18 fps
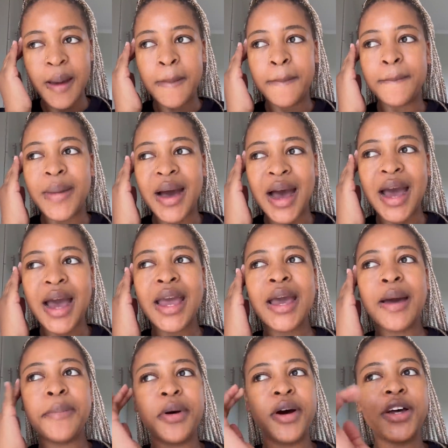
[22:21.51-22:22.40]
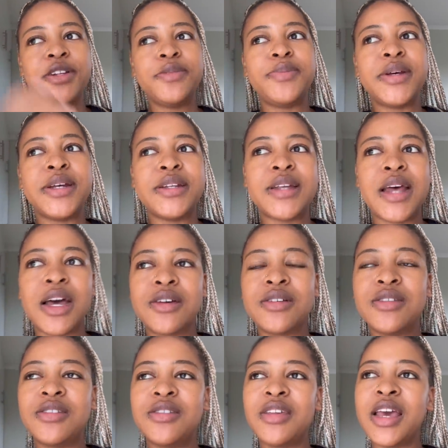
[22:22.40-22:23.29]
My apartment, I
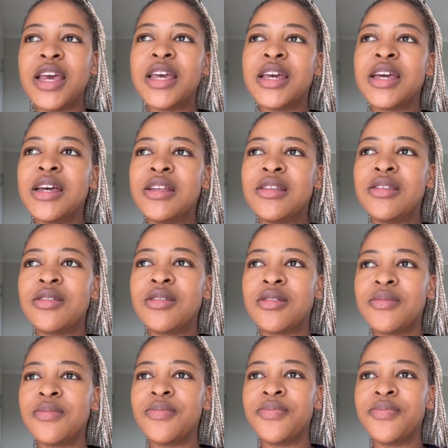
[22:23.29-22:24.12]
could say it's